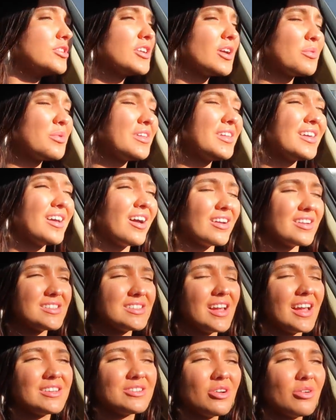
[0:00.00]
Which I really,
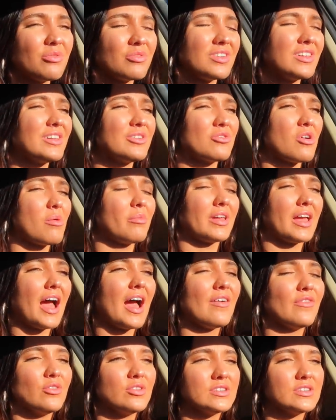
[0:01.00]
honestly, I don't really normally have